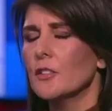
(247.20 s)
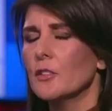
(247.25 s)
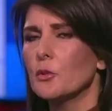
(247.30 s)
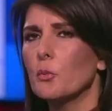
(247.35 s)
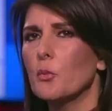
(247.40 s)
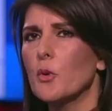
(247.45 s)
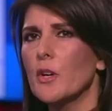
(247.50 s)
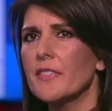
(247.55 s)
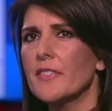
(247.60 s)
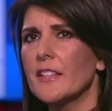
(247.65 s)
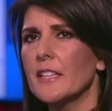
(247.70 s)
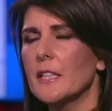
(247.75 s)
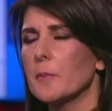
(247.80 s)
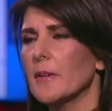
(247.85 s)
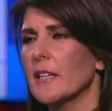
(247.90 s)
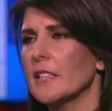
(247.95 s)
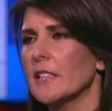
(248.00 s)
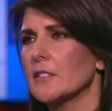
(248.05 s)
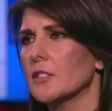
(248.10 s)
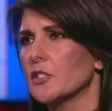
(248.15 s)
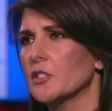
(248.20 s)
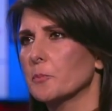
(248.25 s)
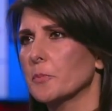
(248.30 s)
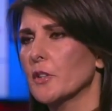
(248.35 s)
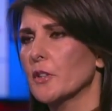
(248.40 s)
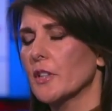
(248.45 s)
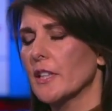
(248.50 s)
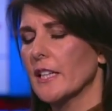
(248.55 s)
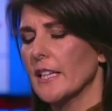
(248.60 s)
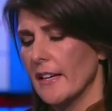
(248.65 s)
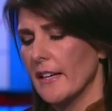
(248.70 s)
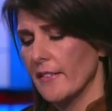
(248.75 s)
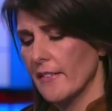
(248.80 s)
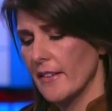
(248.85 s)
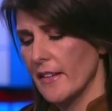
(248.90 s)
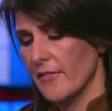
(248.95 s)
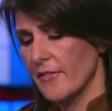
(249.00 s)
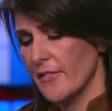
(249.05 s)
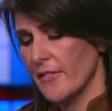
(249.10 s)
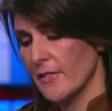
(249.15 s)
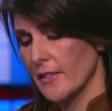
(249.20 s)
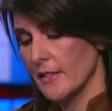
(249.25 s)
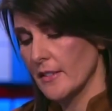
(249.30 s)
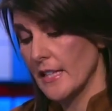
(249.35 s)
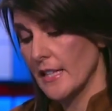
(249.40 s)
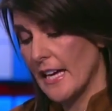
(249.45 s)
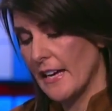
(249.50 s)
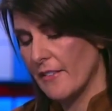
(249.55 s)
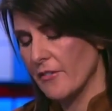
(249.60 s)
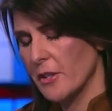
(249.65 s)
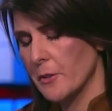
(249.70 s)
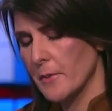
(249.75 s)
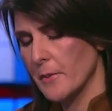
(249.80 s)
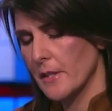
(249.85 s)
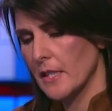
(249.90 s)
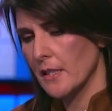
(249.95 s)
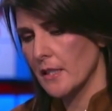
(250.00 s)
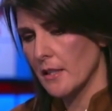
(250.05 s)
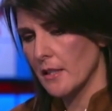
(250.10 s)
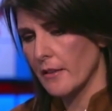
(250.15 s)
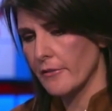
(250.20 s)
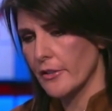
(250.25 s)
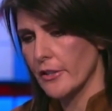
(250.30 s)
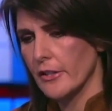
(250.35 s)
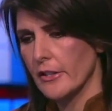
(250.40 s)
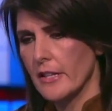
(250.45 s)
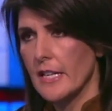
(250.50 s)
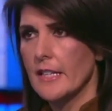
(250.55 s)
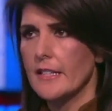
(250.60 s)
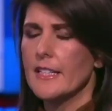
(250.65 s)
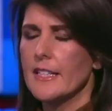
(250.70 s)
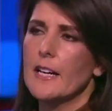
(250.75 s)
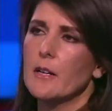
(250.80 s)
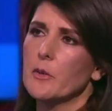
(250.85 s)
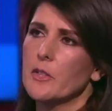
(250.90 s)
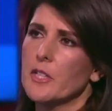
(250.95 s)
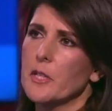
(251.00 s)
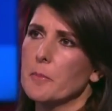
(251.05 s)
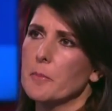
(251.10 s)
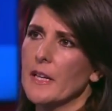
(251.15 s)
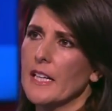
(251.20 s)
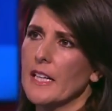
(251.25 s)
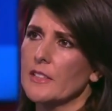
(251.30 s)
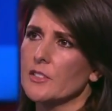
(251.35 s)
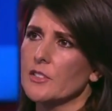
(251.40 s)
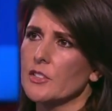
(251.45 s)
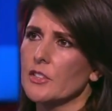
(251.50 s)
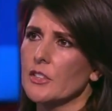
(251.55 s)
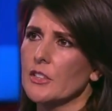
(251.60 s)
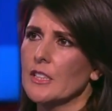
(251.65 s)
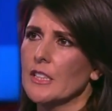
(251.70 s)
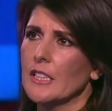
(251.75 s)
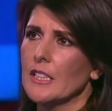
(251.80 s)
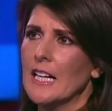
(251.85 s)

know, the one thing about this book, having been a governor and now an ambassador,